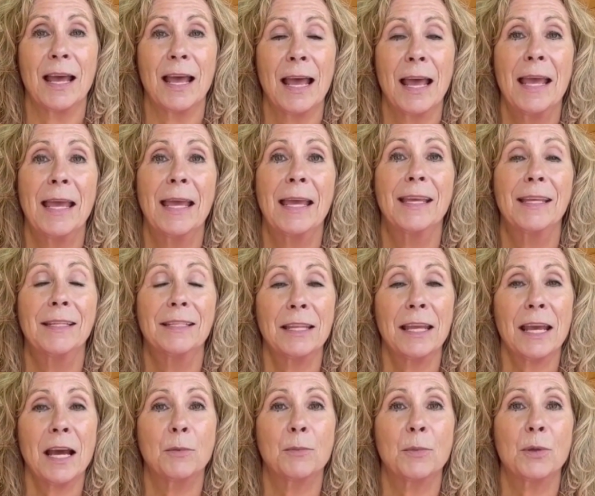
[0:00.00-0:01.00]
And to
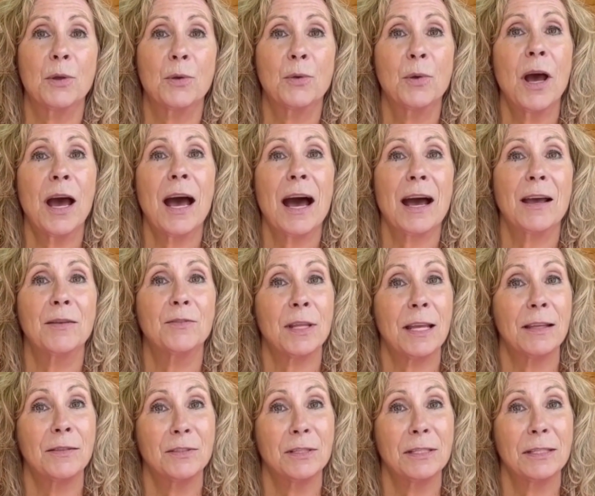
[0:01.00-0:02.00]
help you, I've
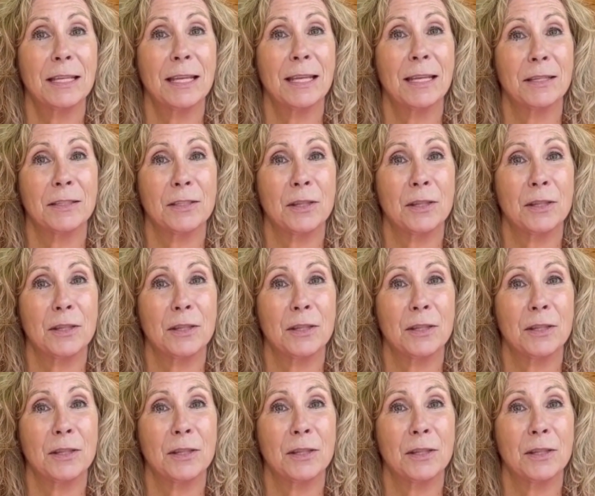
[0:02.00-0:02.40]
left the link